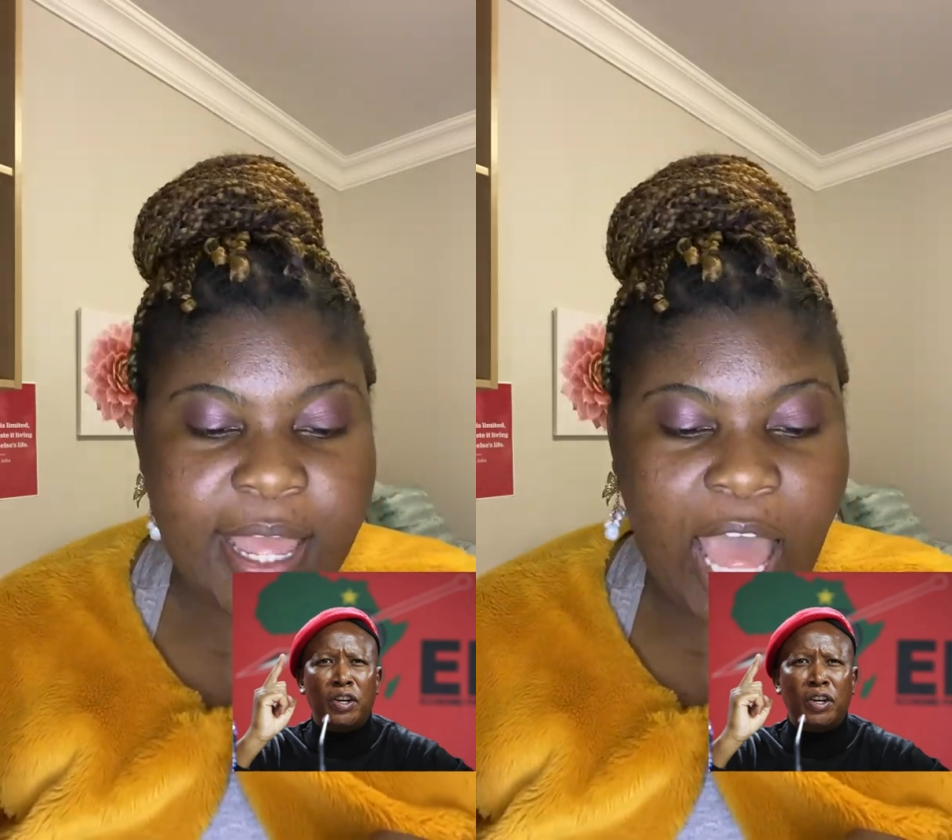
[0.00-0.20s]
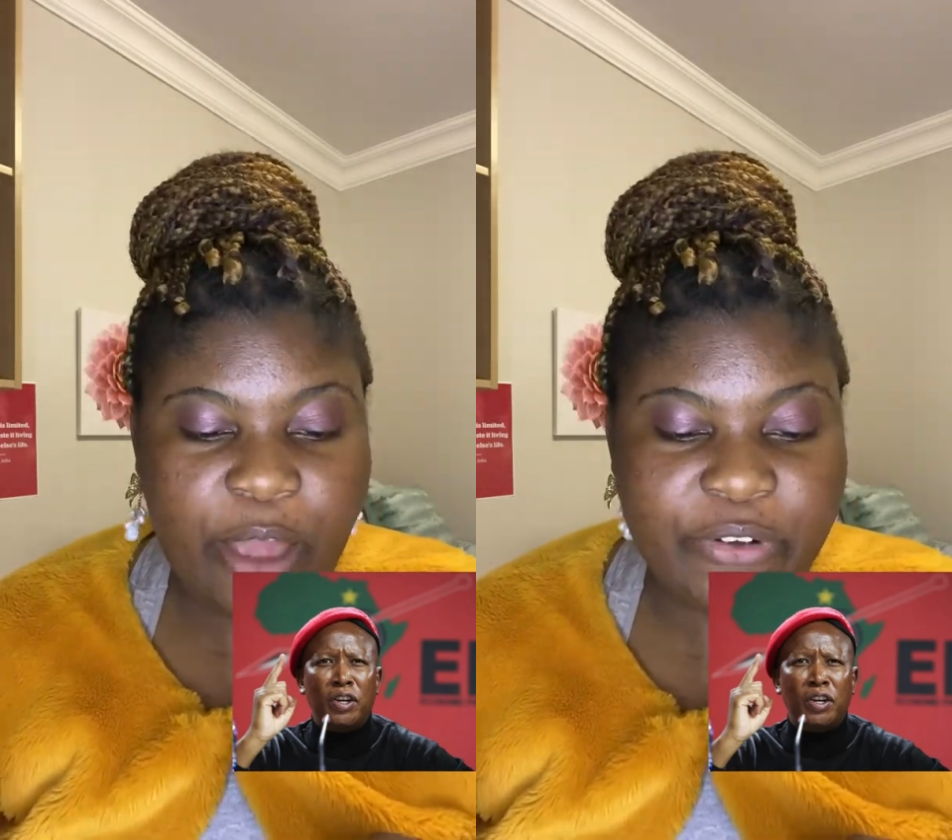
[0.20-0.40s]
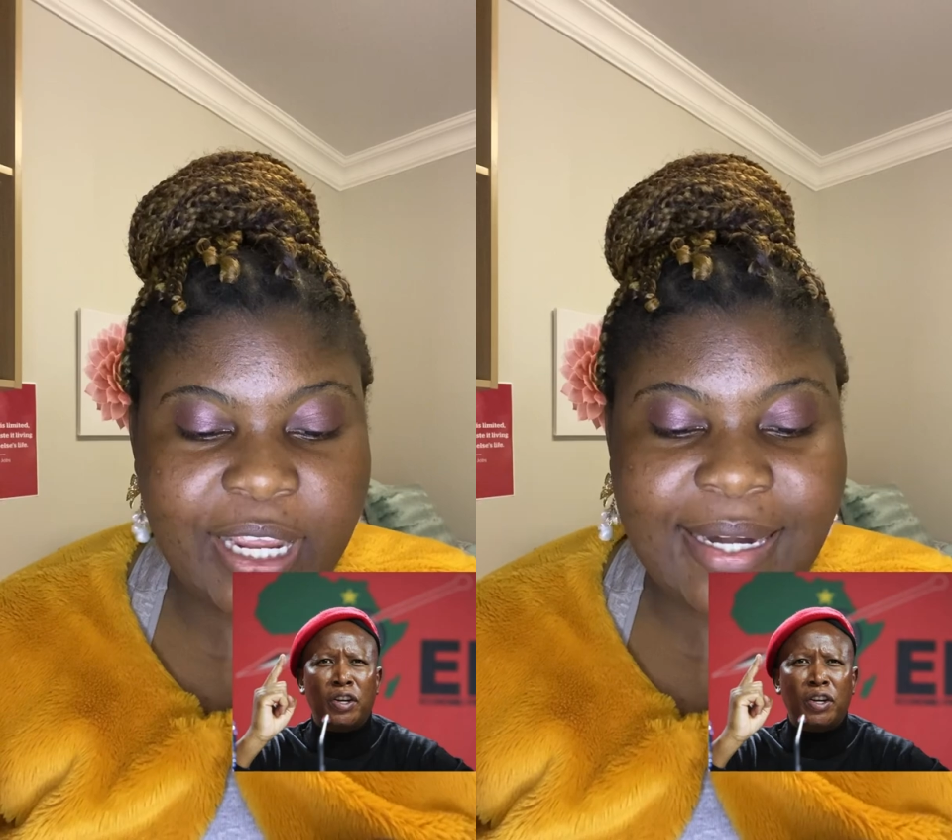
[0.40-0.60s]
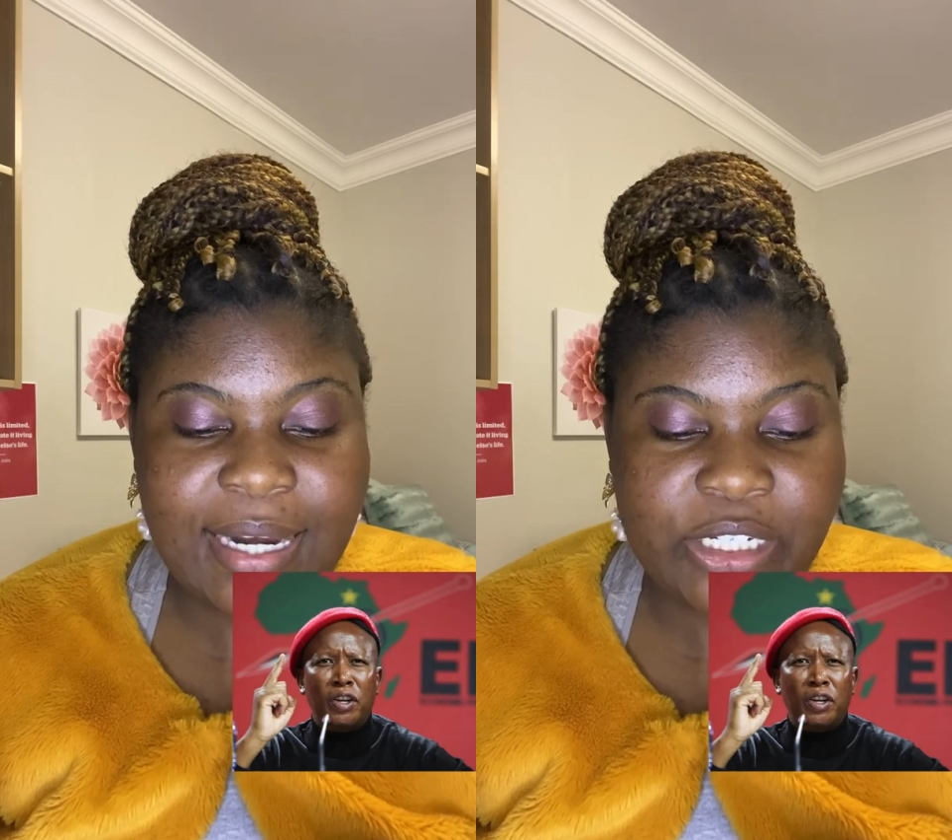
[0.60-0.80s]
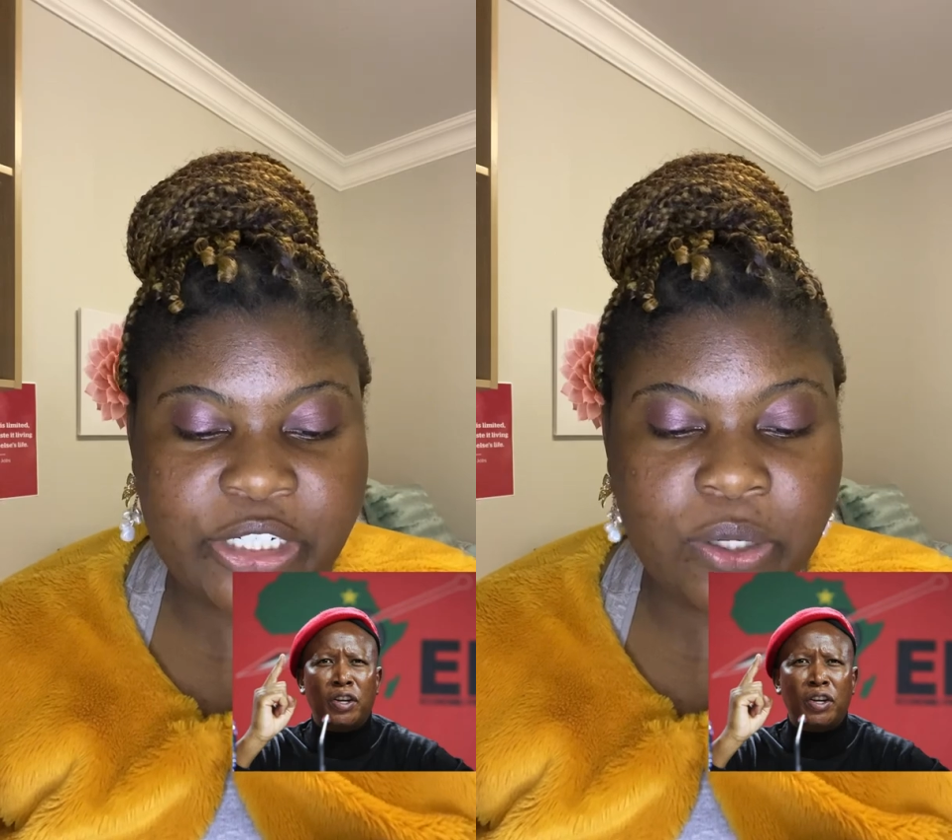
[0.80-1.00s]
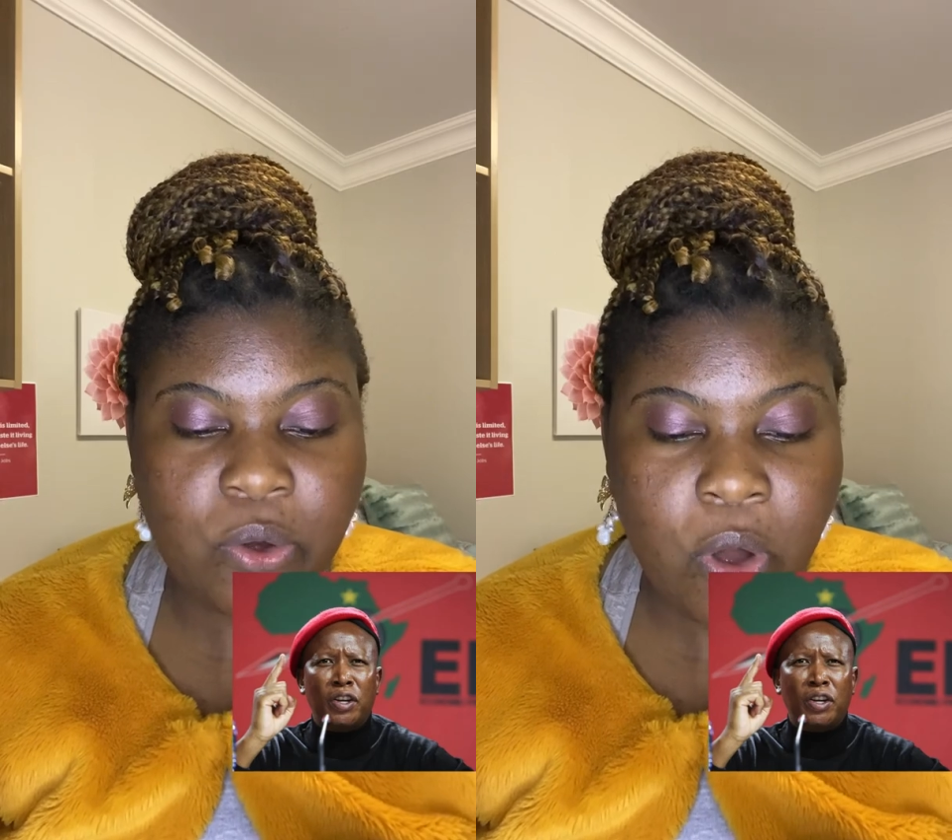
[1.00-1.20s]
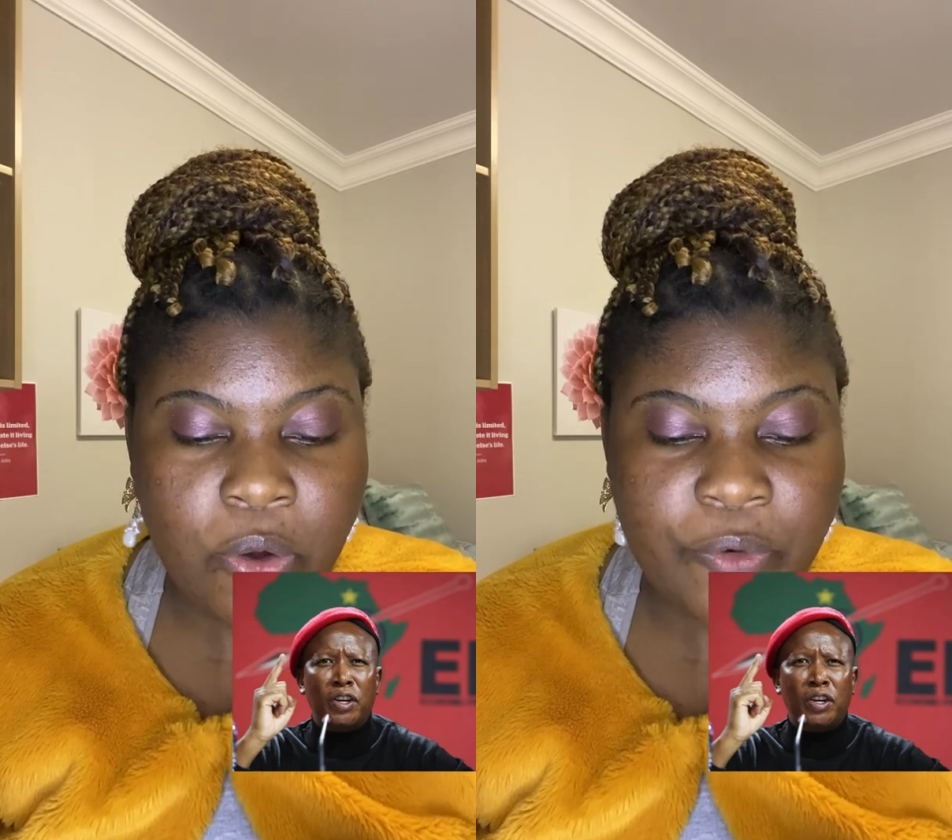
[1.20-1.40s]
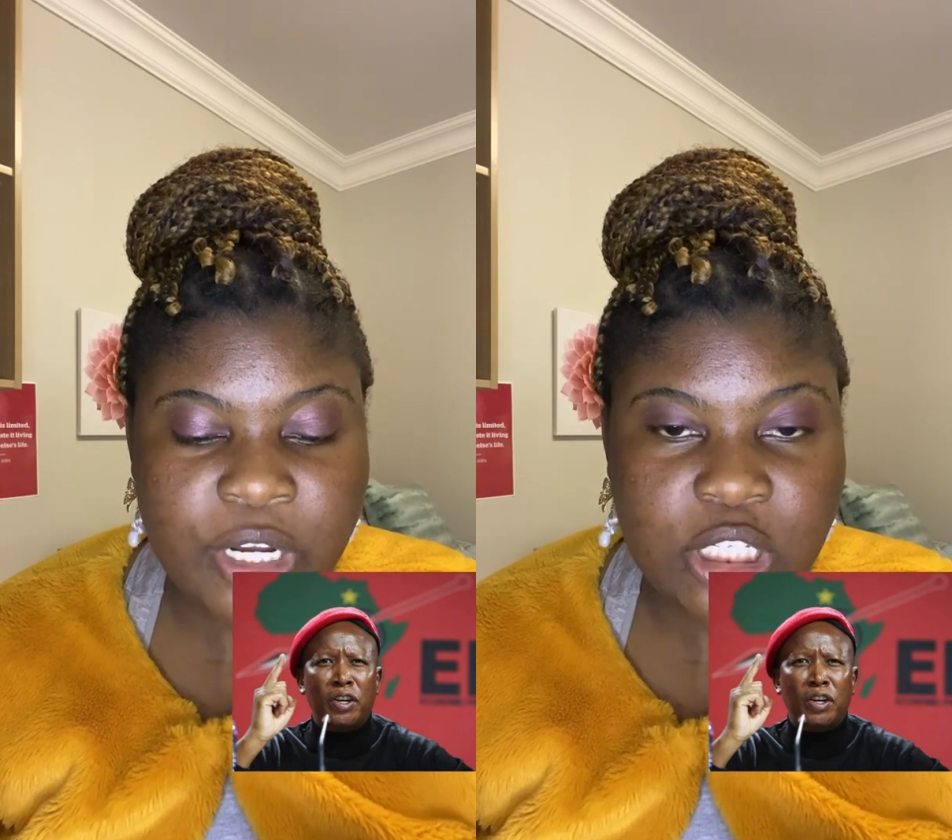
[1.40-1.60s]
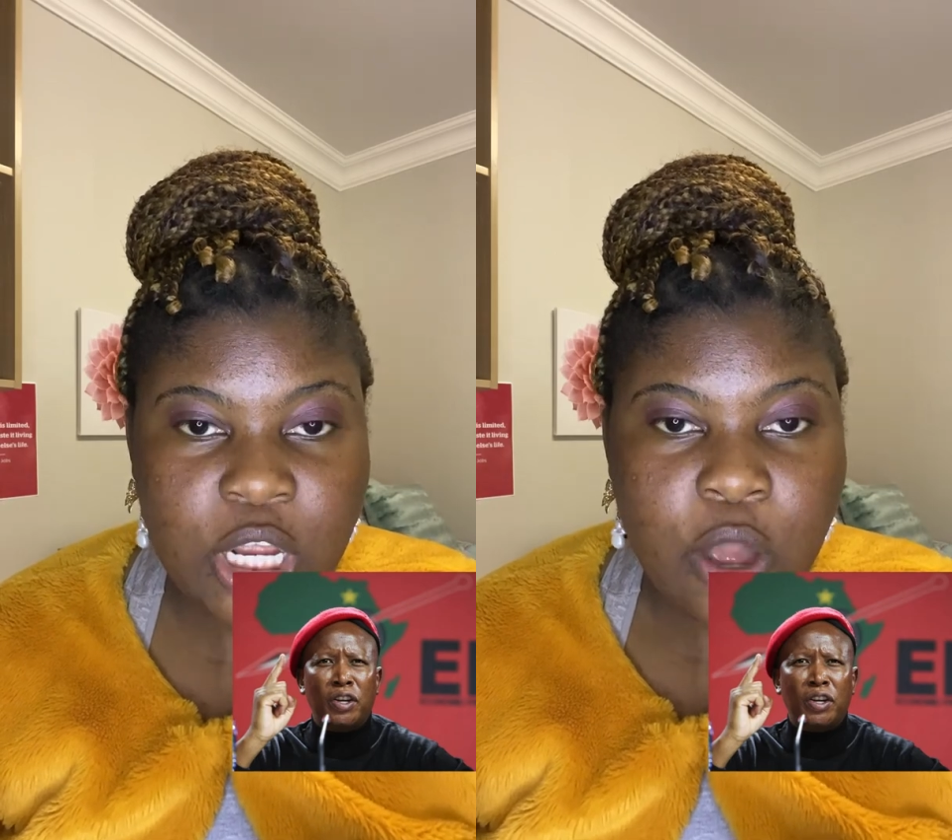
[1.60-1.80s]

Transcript: African National Congress